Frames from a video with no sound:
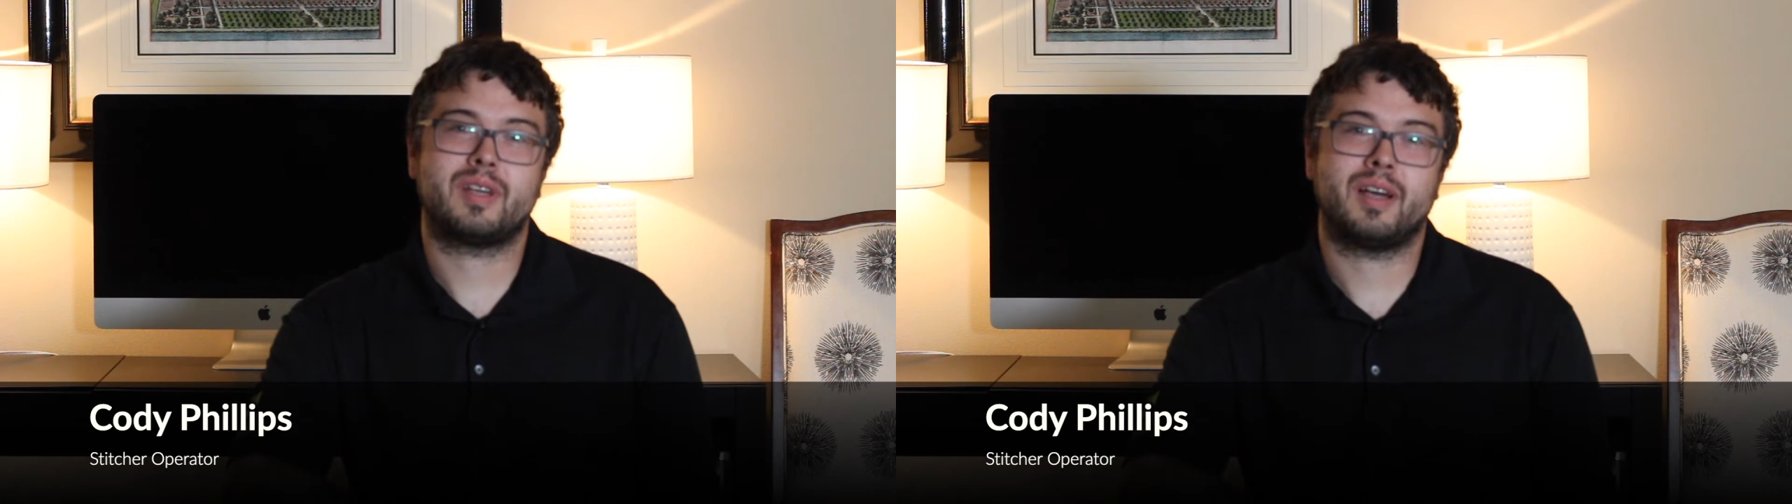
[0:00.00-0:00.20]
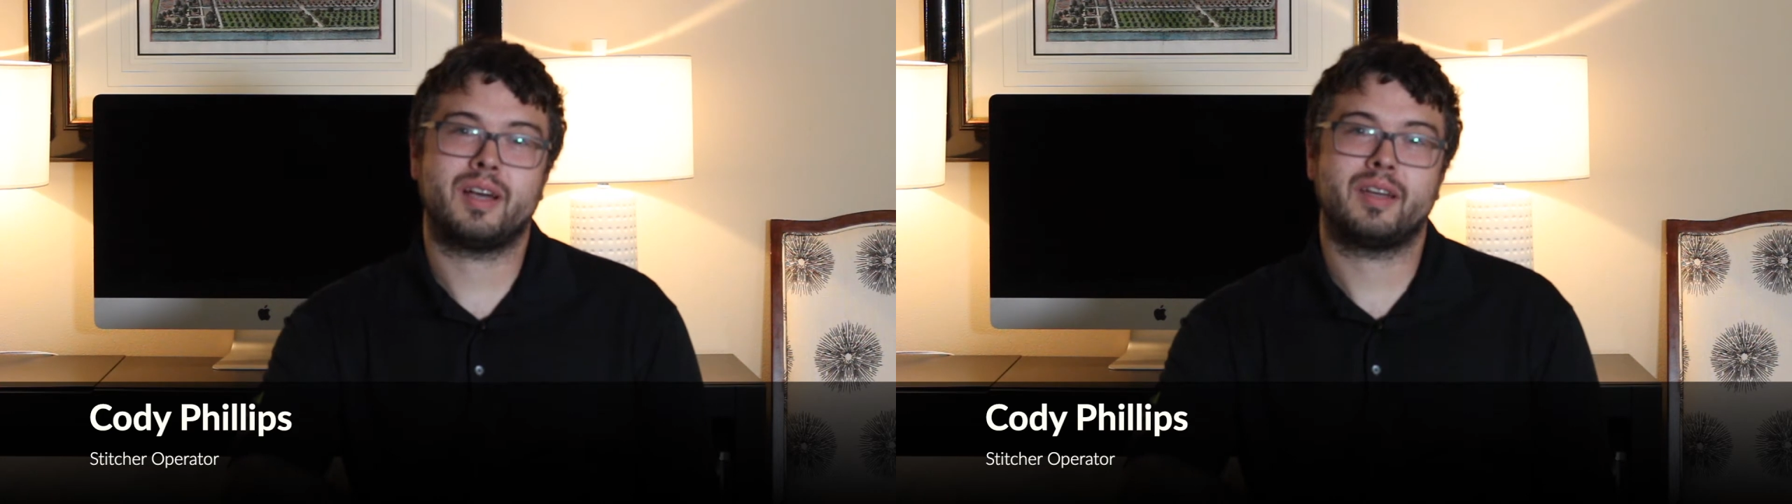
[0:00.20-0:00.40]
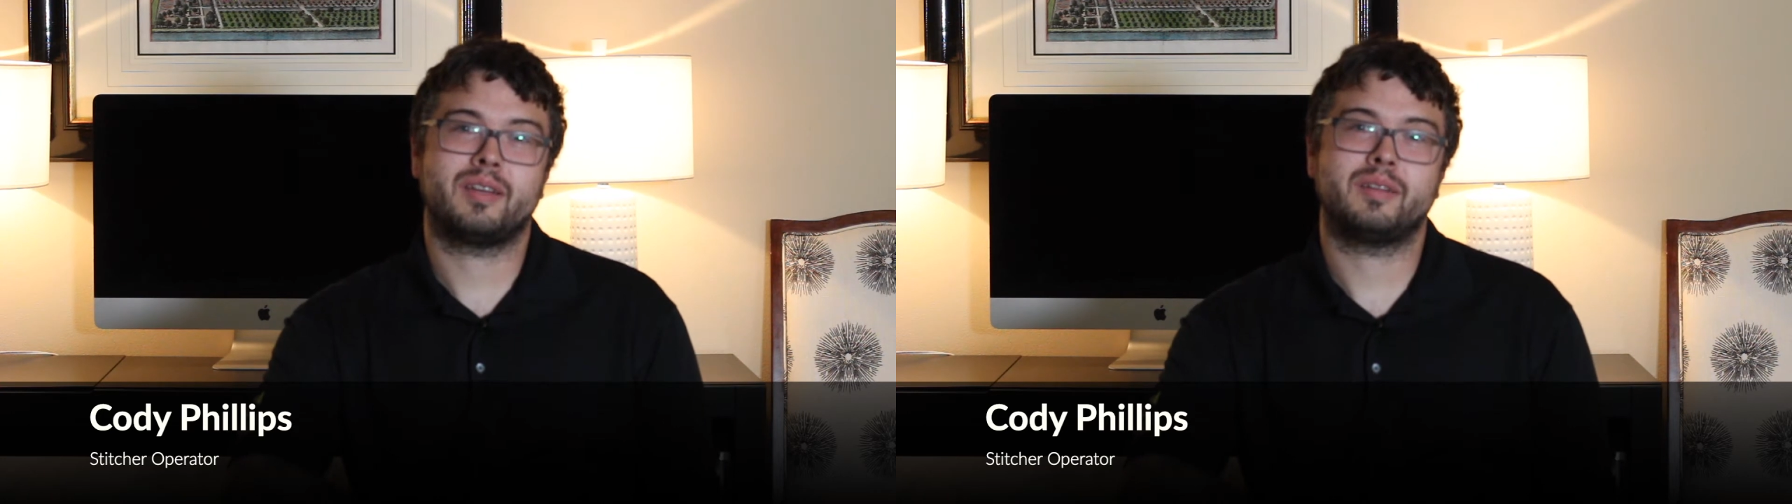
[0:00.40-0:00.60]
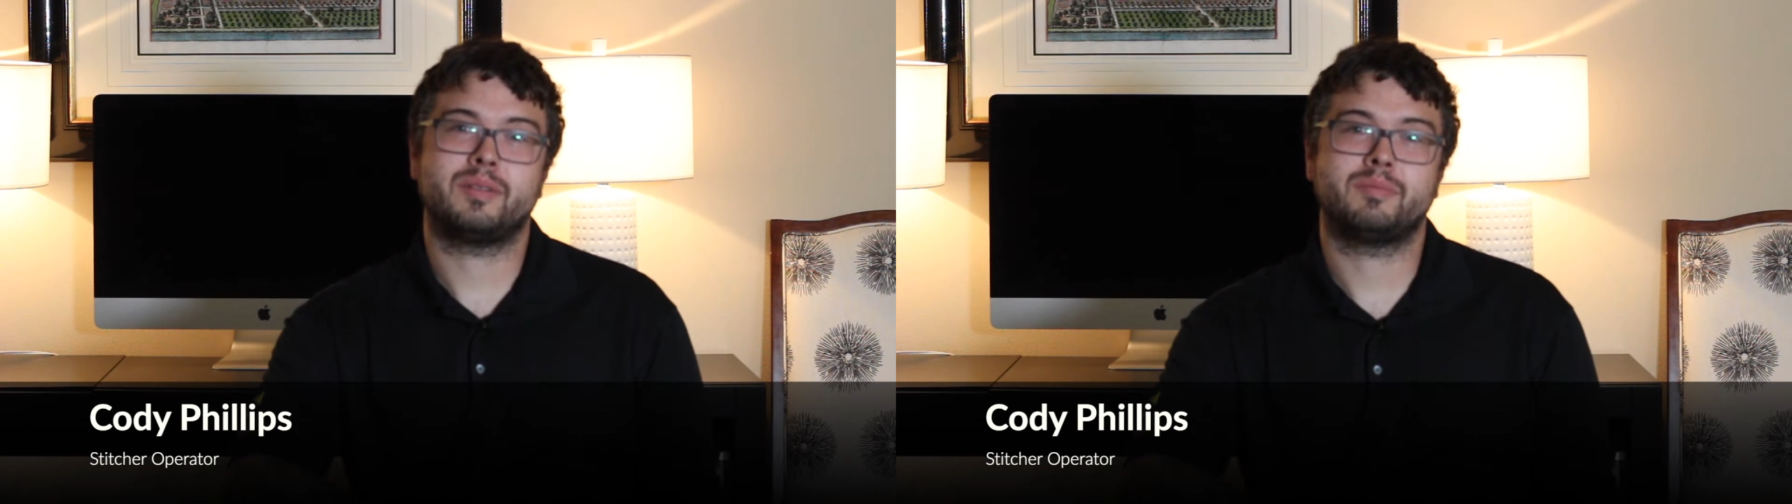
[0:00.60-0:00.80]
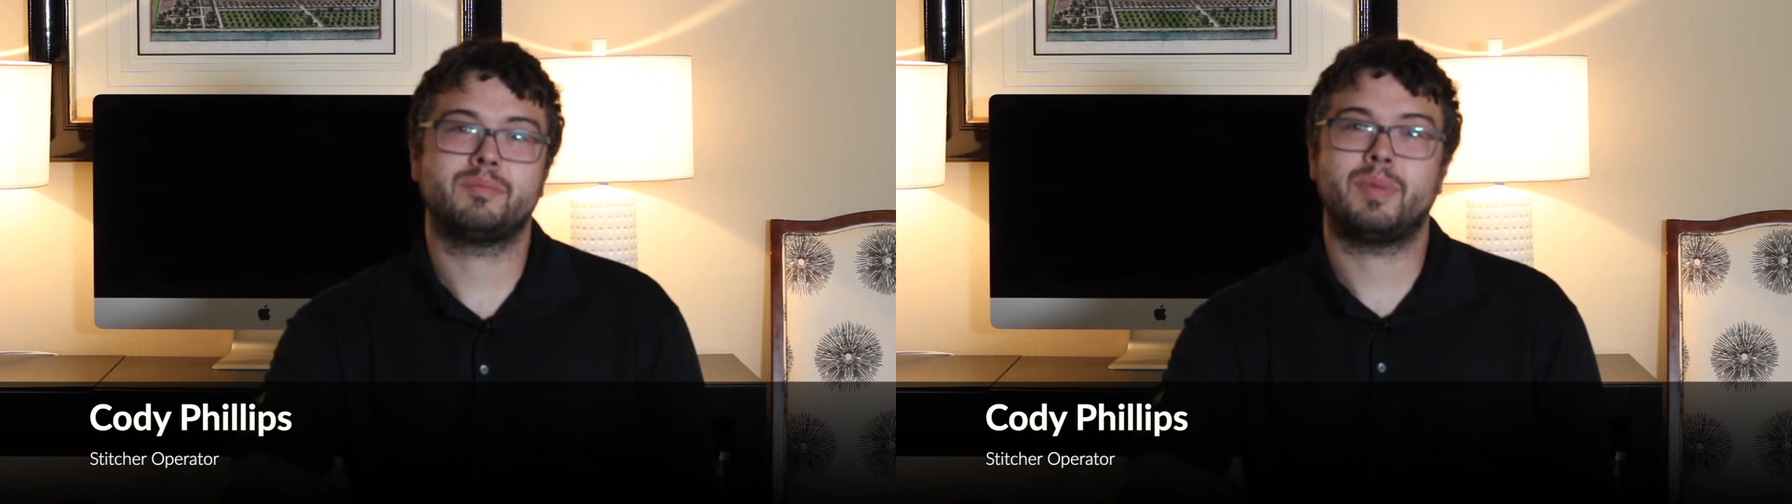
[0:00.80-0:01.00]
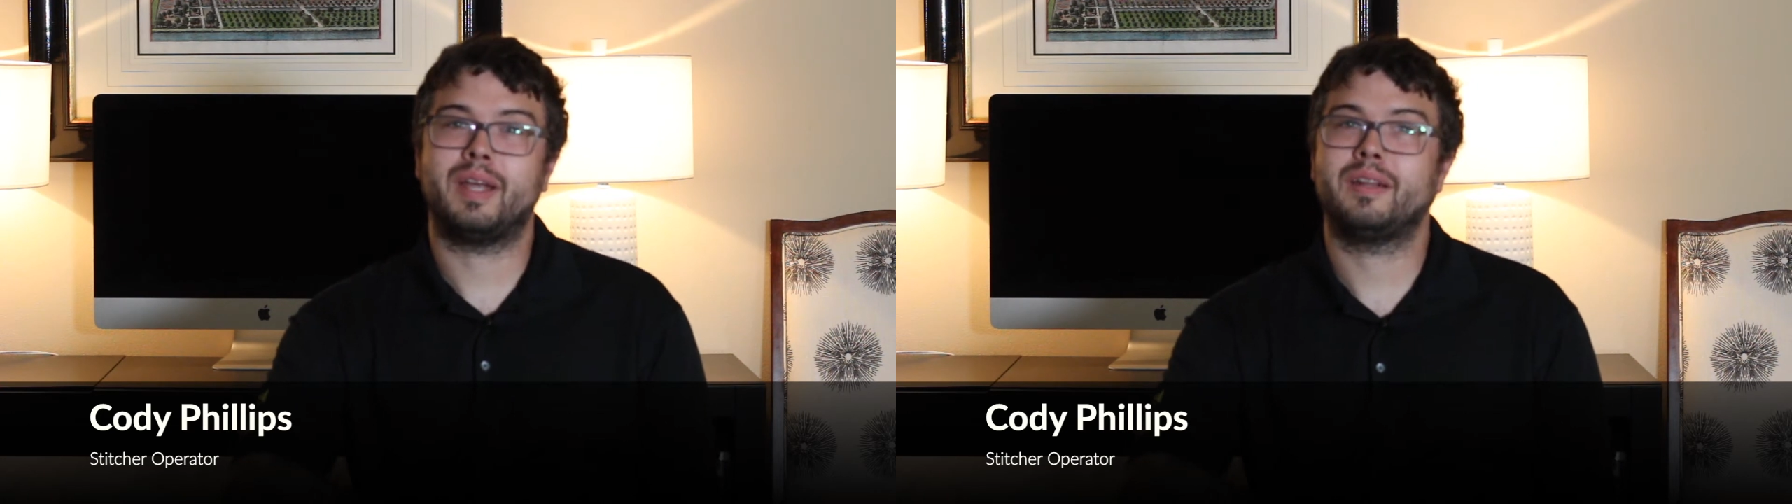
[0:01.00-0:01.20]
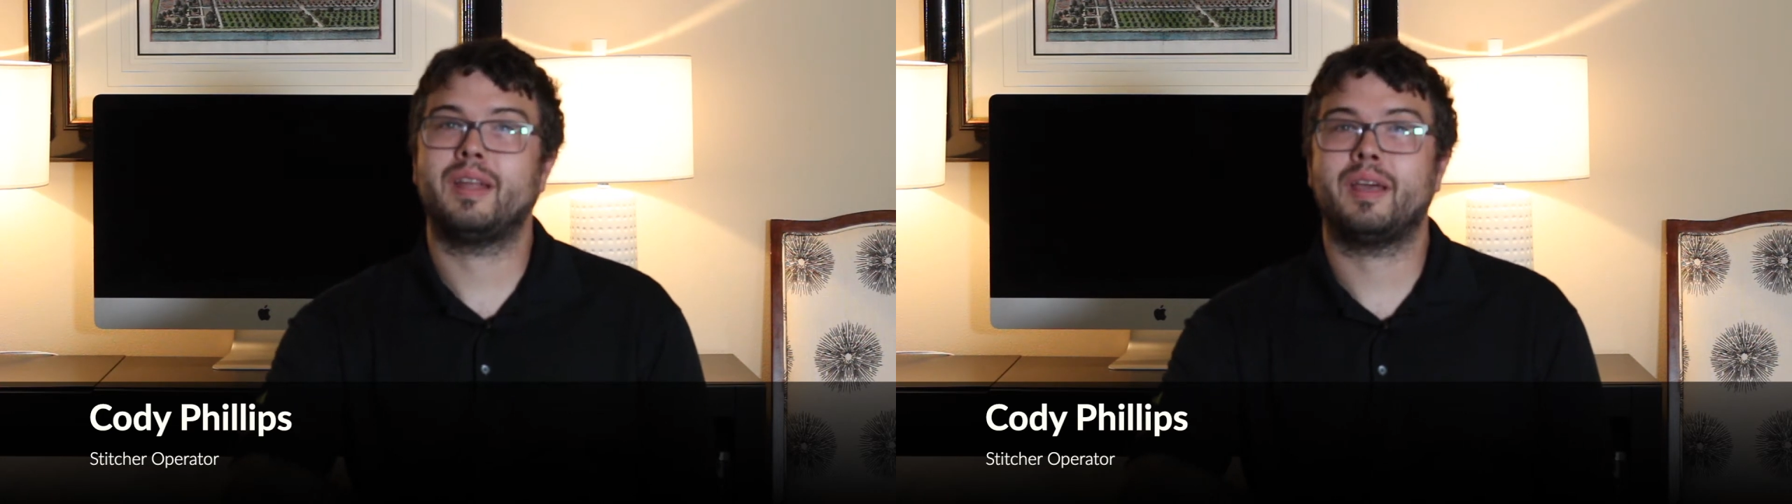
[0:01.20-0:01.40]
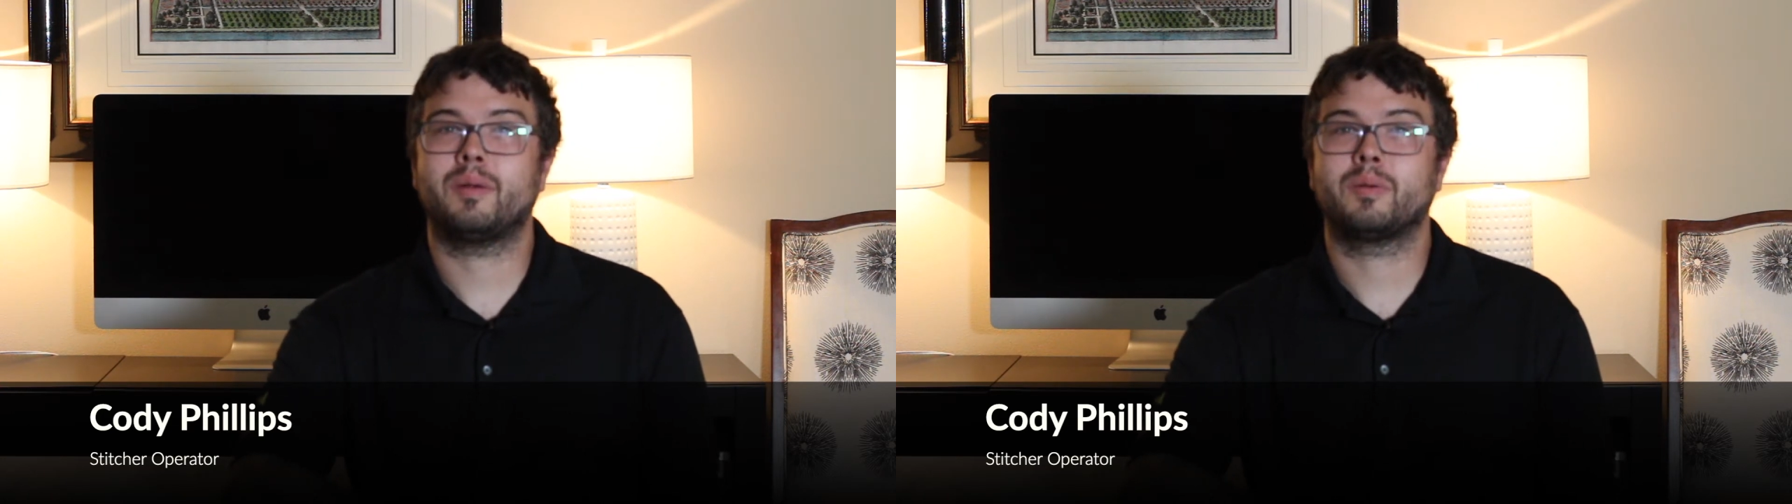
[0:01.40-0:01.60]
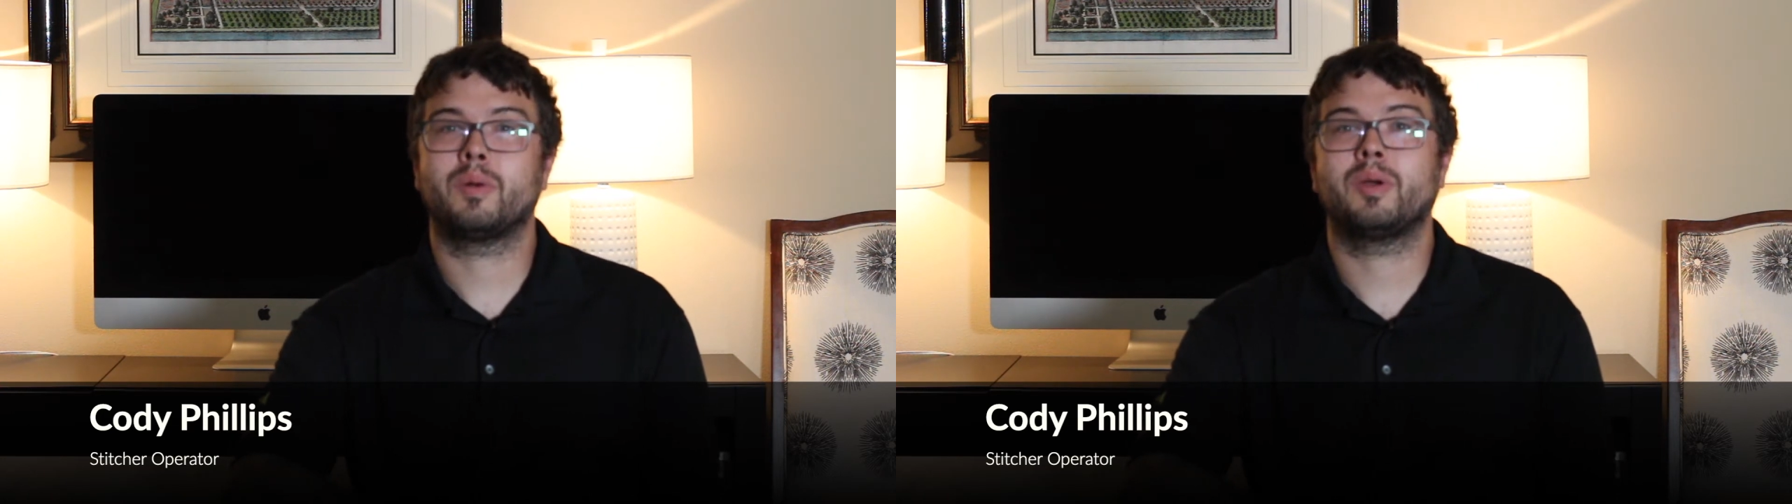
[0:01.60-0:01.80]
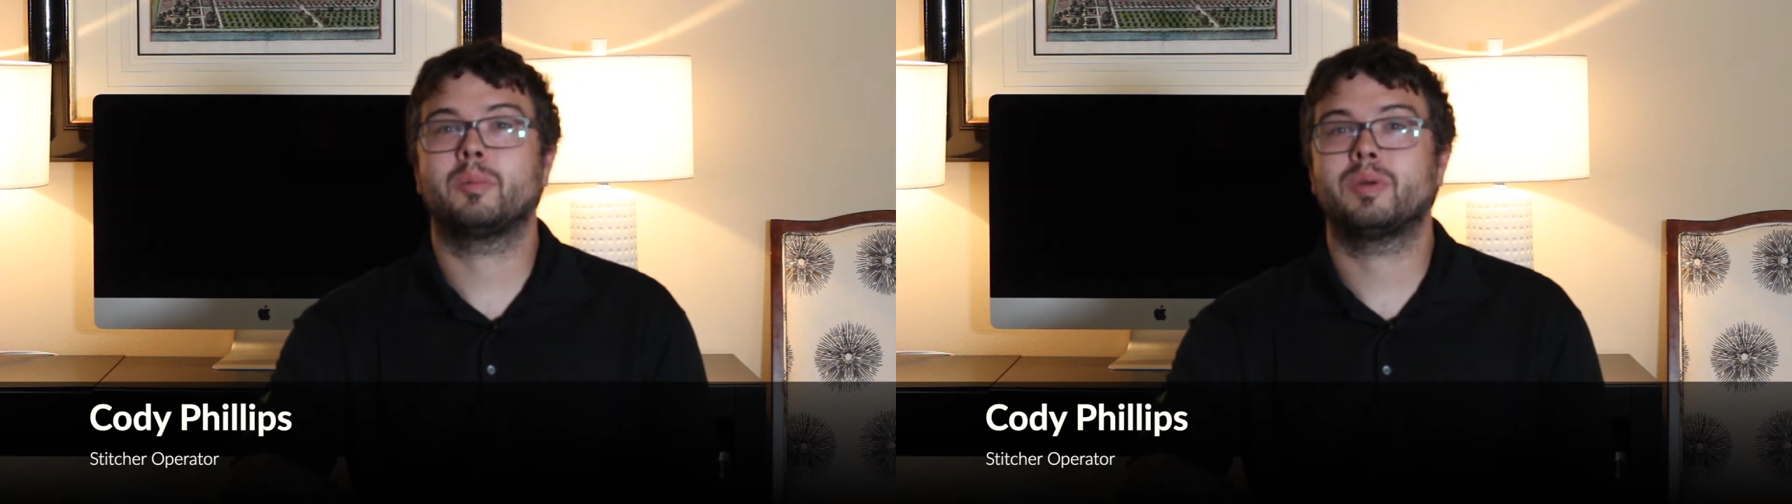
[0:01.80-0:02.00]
I've been at Royal